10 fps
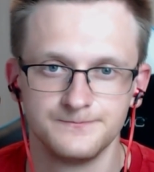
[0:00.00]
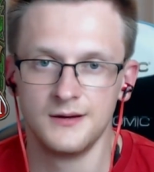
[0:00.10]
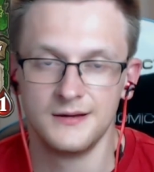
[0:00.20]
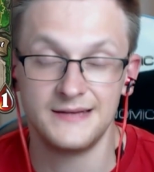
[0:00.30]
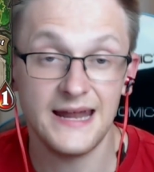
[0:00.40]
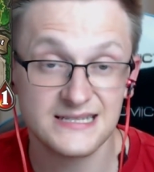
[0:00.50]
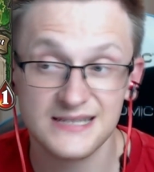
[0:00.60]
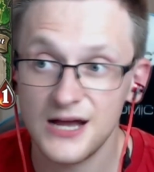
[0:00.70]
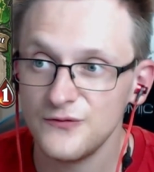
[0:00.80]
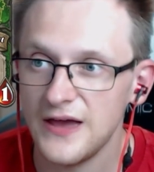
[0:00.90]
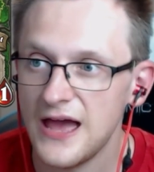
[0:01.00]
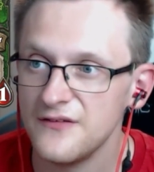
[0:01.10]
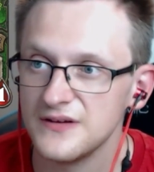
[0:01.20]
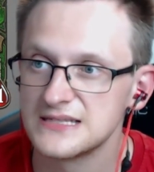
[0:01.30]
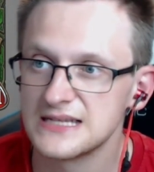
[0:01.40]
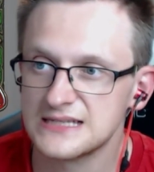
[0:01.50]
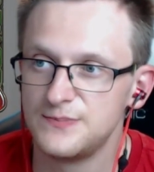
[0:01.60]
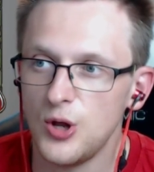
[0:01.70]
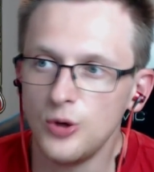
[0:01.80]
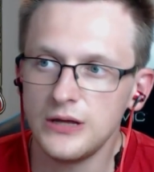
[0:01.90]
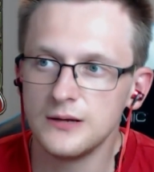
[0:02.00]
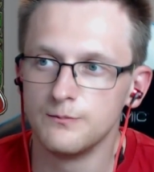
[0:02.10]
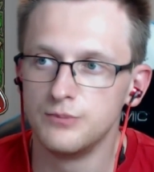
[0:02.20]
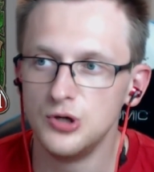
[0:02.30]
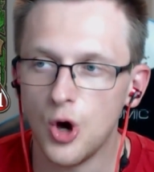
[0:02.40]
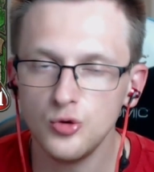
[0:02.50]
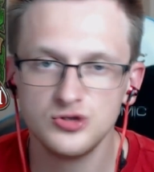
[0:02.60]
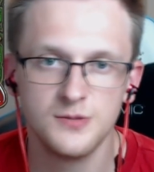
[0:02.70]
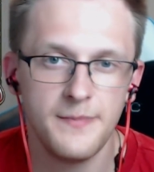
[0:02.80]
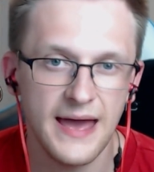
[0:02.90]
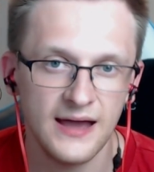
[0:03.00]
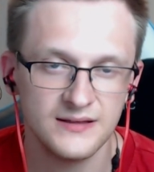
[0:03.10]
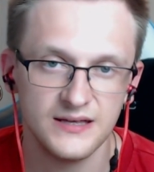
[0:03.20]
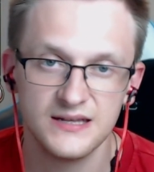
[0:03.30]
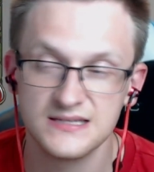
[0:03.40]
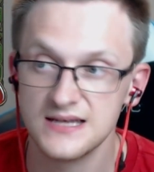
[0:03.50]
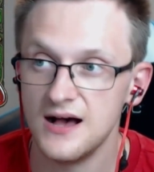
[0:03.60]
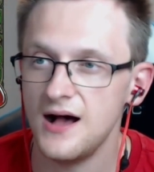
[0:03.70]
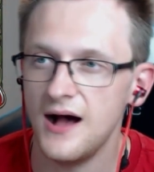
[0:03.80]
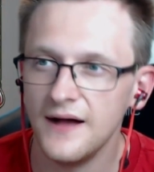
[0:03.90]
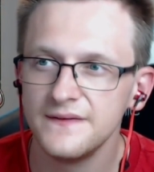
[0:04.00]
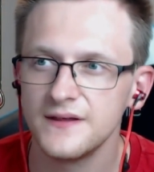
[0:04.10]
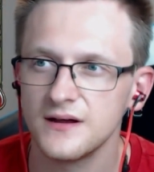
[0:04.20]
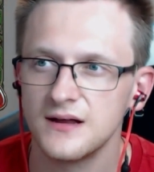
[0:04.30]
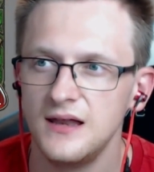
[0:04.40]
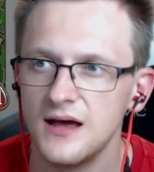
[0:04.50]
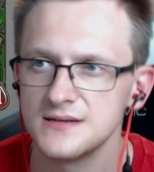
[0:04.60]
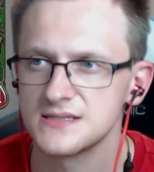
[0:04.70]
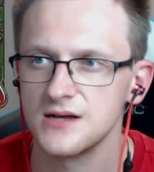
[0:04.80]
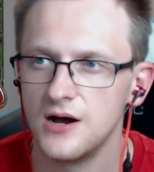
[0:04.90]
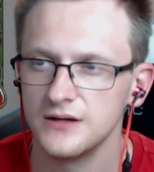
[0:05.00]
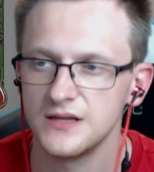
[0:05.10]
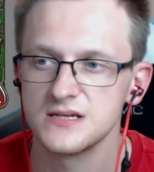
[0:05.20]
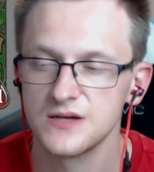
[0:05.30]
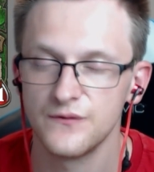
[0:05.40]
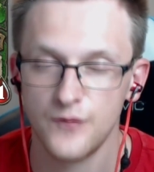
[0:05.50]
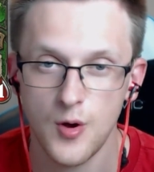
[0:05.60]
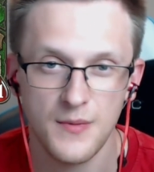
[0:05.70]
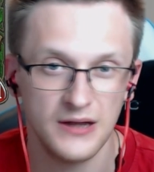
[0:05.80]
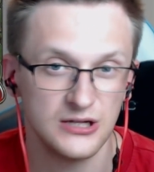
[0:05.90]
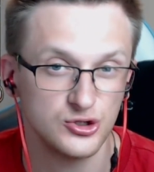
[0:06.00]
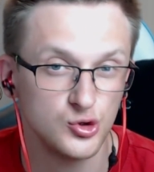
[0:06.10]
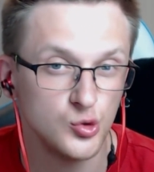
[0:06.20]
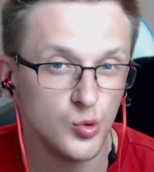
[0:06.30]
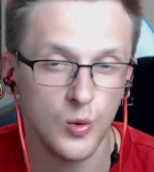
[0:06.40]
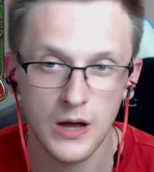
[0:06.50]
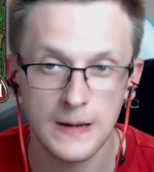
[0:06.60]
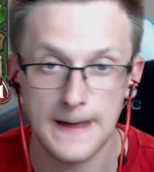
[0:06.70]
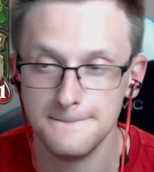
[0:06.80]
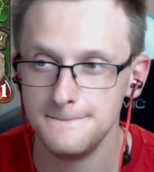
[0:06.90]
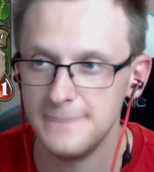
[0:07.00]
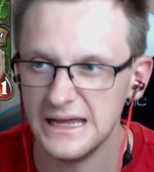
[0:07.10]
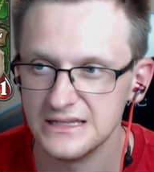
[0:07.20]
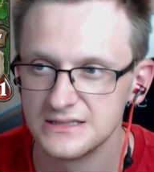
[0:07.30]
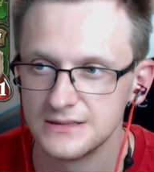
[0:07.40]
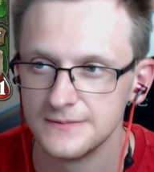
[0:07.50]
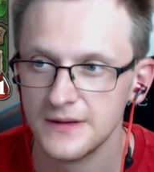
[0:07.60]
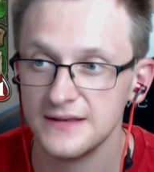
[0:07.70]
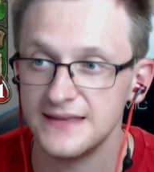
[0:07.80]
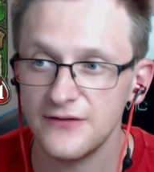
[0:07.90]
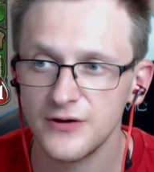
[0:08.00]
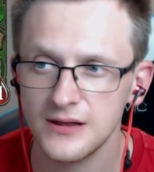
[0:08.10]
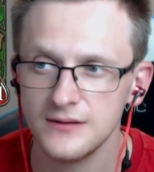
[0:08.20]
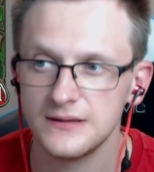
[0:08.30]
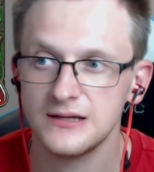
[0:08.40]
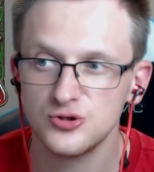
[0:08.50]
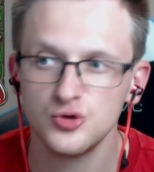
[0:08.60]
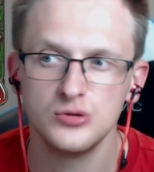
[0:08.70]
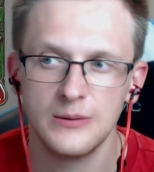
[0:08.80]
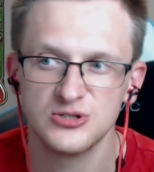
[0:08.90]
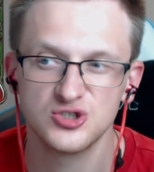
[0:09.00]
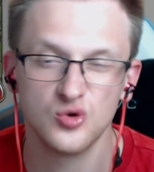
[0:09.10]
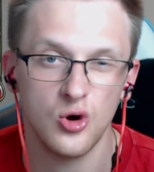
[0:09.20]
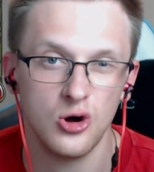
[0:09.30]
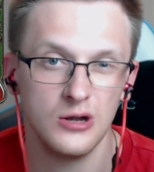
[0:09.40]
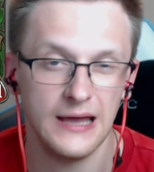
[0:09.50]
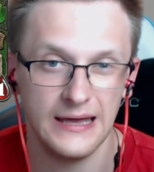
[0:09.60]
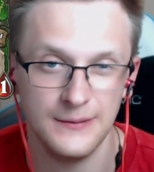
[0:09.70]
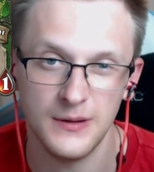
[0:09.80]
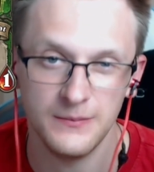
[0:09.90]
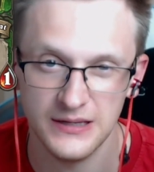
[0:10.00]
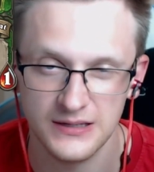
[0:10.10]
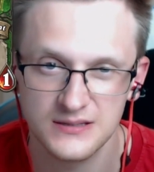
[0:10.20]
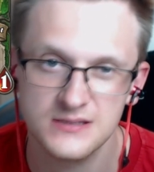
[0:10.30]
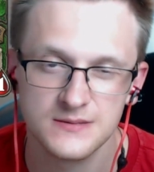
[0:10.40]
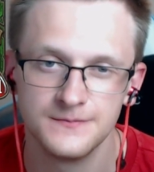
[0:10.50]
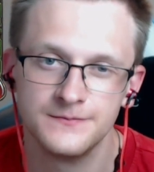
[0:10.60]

The next card we have is Exploding Bloatbat. It is a Hunter class card. It is a 4 mana 2/1 Beast. Death Rattle deal 2 damage to all enemy minions.